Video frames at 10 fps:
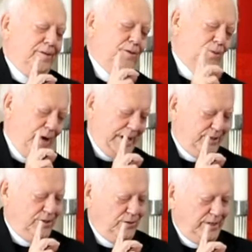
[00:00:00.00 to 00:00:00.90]
of the
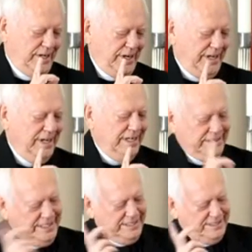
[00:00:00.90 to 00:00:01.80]
West, okay?
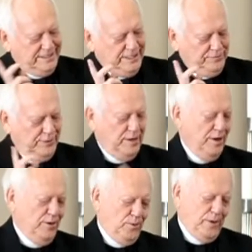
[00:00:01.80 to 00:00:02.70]
The East is different. The